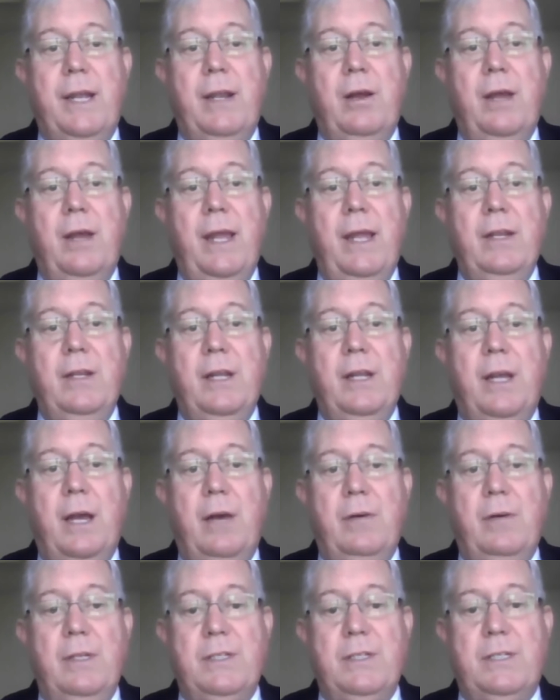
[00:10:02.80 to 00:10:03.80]
and I had to
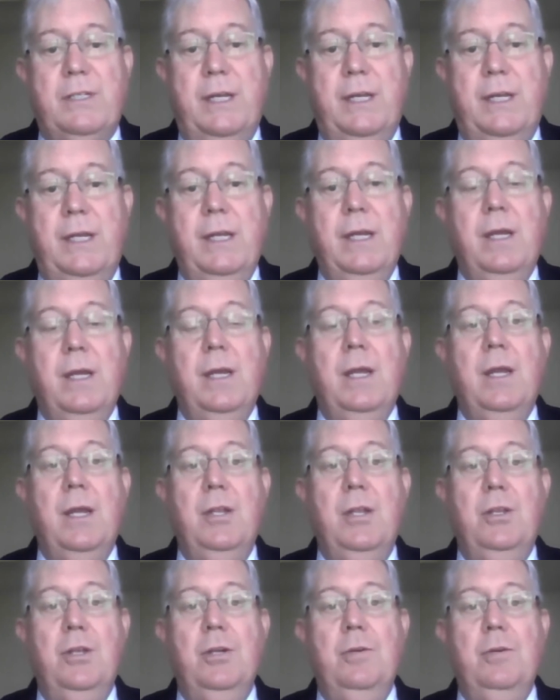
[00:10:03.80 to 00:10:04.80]
go and see
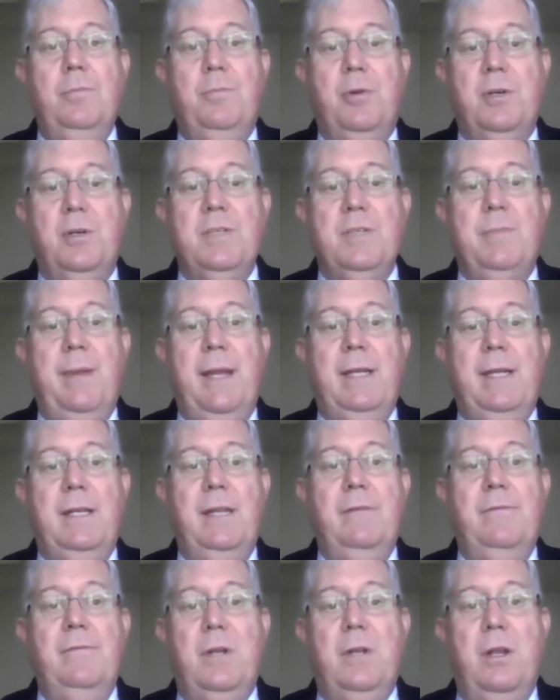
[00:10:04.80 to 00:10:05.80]
new
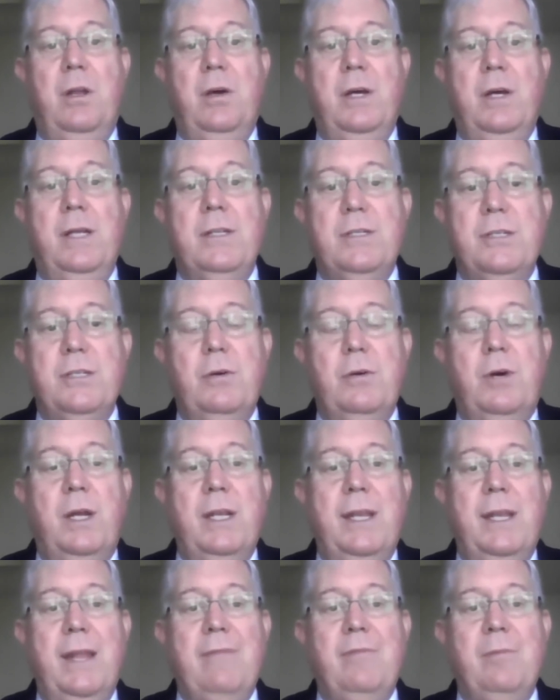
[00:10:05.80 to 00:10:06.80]
prospective clients who
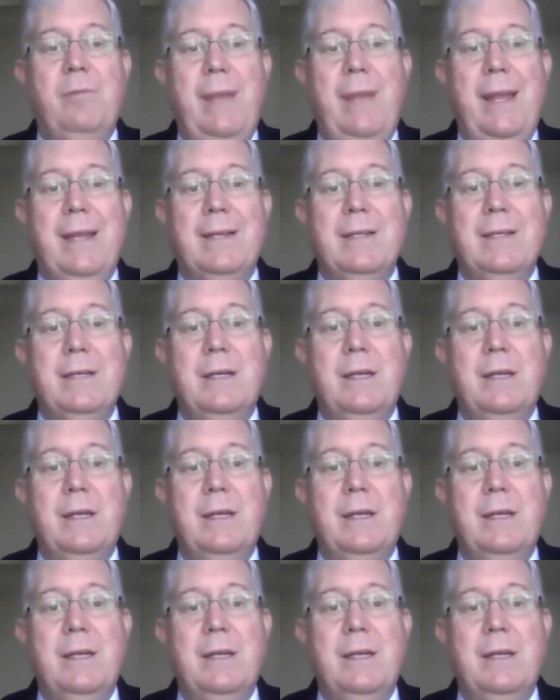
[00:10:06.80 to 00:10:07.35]
I'd never met.